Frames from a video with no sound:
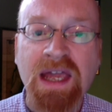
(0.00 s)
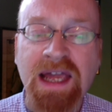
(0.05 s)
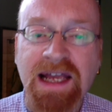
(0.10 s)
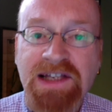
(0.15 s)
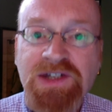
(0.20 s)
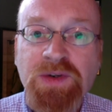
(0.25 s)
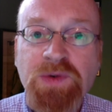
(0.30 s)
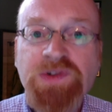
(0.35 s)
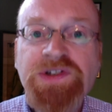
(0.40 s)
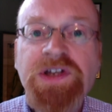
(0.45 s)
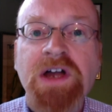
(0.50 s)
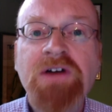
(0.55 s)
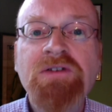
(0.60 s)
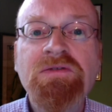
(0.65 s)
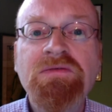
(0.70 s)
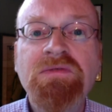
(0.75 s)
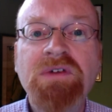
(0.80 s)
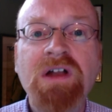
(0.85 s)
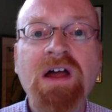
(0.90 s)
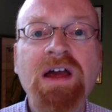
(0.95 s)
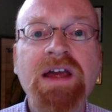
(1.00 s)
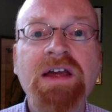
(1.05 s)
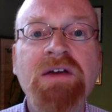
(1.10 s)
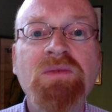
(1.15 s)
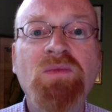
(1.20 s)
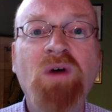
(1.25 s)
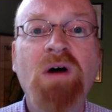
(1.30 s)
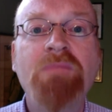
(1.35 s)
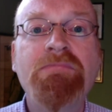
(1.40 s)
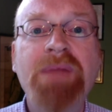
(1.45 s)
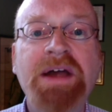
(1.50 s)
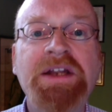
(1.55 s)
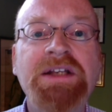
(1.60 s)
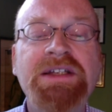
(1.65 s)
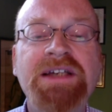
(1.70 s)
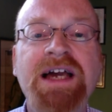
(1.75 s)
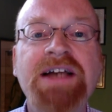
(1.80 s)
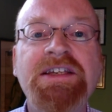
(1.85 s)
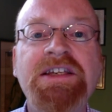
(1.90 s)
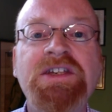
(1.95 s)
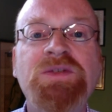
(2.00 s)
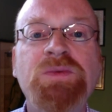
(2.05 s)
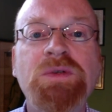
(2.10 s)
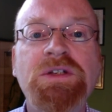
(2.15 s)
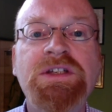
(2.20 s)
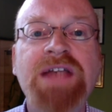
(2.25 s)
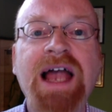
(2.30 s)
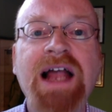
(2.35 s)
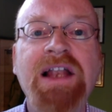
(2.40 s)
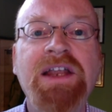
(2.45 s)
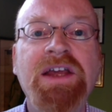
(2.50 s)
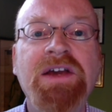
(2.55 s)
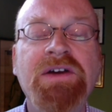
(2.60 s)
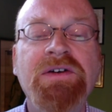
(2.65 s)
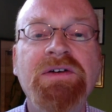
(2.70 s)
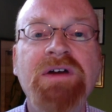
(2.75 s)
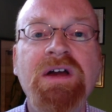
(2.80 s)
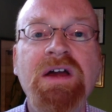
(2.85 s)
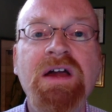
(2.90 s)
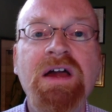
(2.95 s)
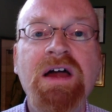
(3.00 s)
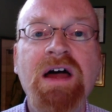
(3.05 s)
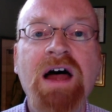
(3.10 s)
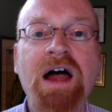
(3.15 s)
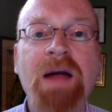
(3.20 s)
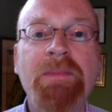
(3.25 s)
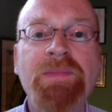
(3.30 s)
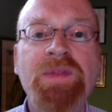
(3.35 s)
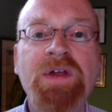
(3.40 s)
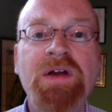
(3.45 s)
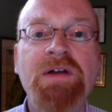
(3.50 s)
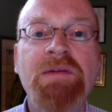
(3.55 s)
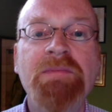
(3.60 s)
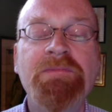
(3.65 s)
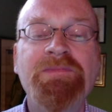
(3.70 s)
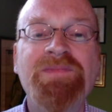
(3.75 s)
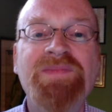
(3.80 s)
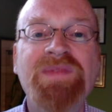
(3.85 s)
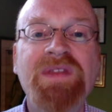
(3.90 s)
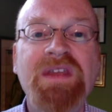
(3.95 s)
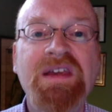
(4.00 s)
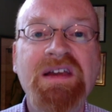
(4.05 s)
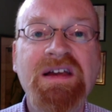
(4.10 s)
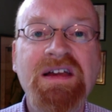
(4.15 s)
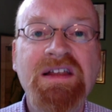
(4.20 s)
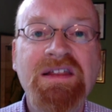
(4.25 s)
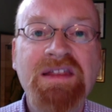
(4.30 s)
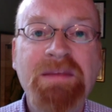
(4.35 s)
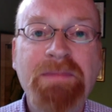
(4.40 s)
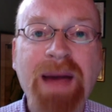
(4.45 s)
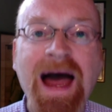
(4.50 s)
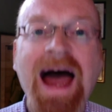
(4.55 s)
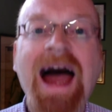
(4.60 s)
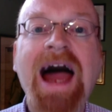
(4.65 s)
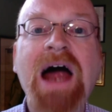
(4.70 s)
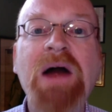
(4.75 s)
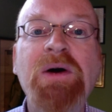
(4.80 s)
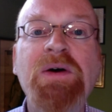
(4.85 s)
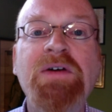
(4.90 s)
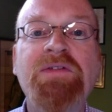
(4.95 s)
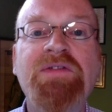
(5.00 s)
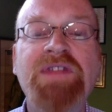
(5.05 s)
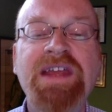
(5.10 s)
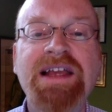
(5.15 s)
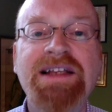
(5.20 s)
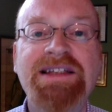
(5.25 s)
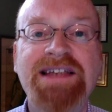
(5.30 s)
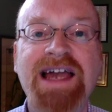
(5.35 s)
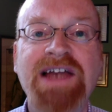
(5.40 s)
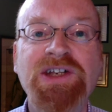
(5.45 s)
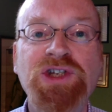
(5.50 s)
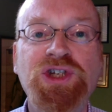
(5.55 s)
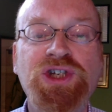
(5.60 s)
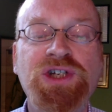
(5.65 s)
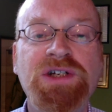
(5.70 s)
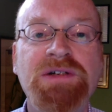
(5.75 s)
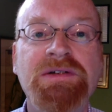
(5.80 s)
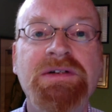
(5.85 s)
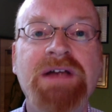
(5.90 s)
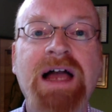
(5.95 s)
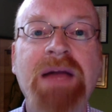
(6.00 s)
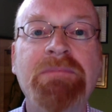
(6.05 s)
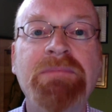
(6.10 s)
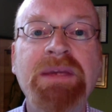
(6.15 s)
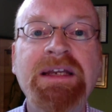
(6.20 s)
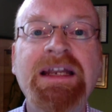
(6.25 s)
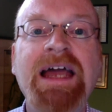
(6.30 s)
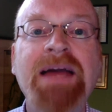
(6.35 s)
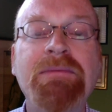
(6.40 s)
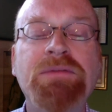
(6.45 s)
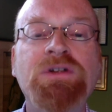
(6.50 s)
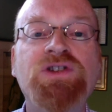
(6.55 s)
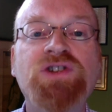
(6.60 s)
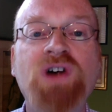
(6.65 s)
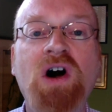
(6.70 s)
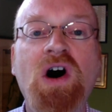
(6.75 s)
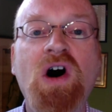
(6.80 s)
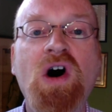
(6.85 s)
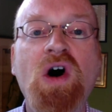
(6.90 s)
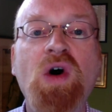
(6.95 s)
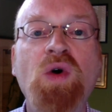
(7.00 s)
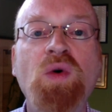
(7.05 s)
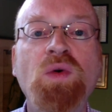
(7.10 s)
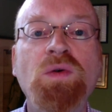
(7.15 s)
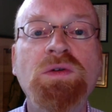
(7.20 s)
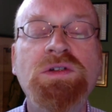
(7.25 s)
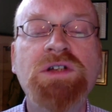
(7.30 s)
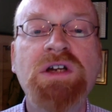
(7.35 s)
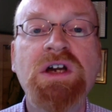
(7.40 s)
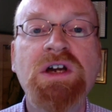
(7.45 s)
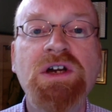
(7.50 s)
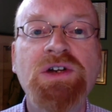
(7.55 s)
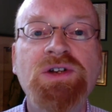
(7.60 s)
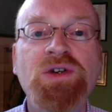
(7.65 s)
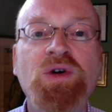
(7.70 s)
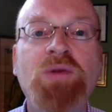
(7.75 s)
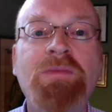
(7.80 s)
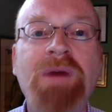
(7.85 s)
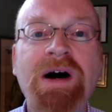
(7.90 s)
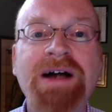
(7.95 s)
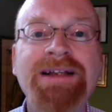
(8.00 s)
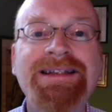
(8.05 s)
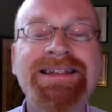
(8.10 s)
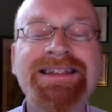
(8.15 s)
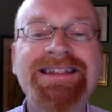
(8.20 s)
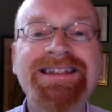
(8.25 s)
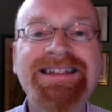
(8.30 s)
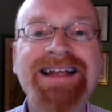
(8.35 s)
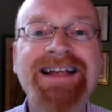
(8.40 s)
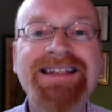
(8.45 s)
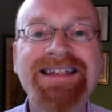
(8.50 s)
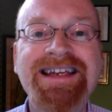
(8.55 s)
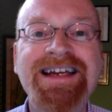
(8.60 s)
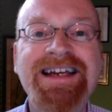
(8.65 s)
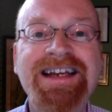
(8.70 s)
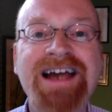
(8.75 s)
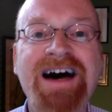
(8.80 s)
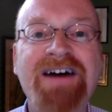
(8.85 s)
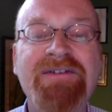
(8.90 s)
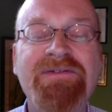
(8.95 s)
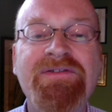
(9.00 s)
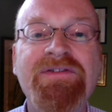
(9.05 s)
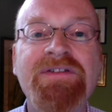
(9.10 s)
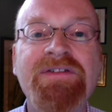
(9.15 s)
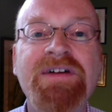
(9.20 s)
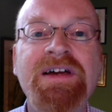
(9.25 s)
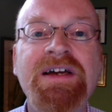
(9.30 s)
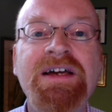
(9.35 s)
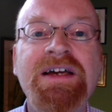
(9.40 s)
It's also like what meditators will tell you, that the power of the attention and being able to hold your mind steady enough